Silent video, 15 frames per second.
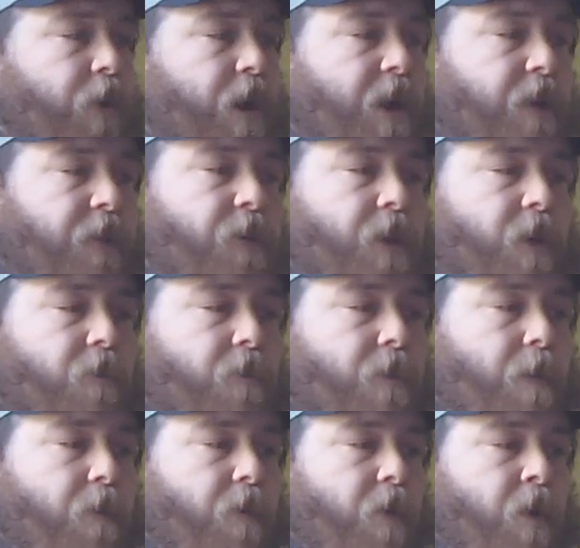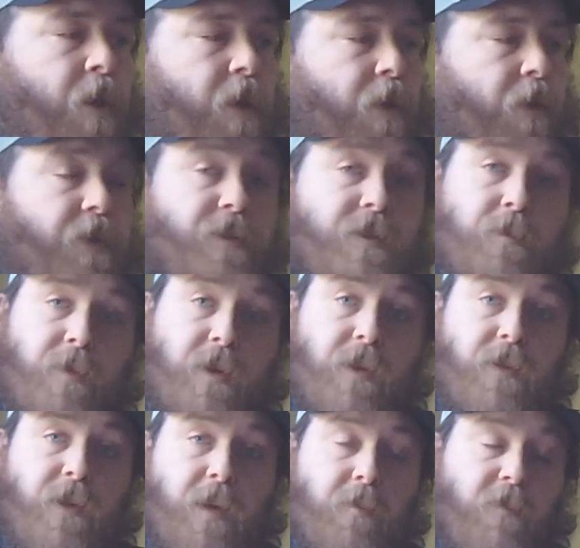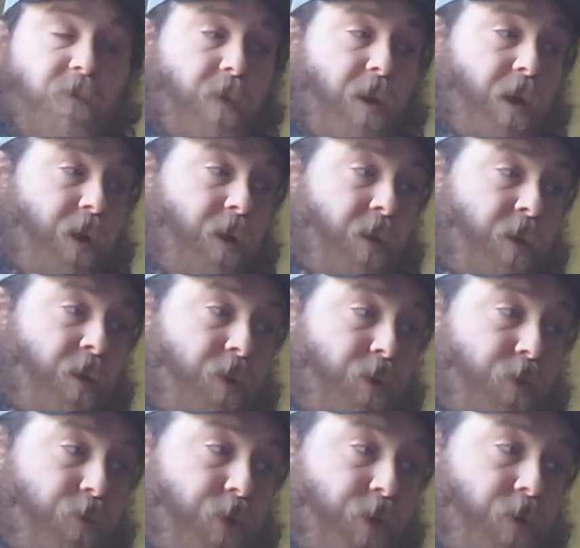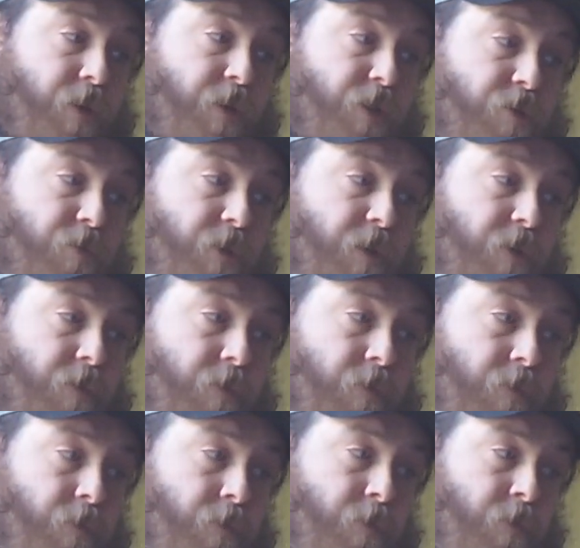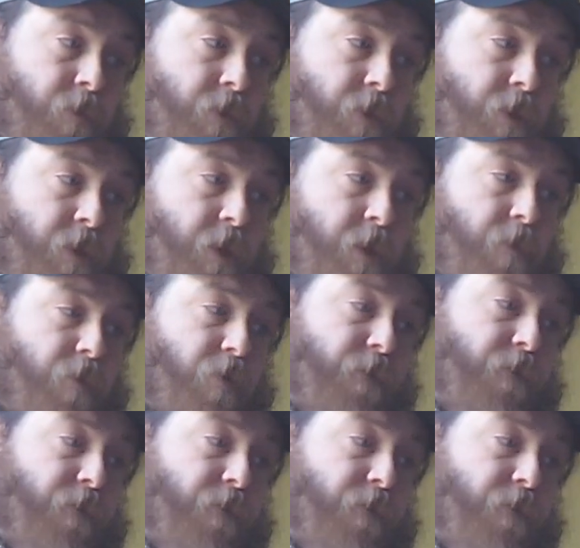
anything, remember, this is a big theme of mine. Tune your instrument, both